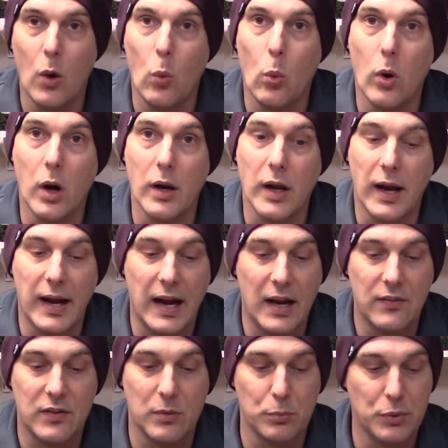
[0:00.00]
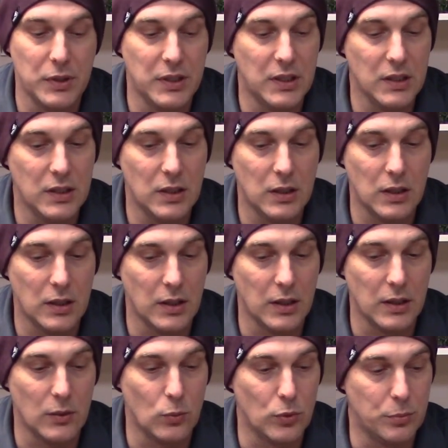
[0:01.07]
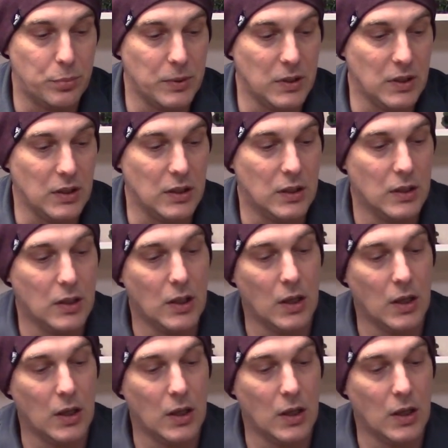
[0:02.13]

what I have completed would be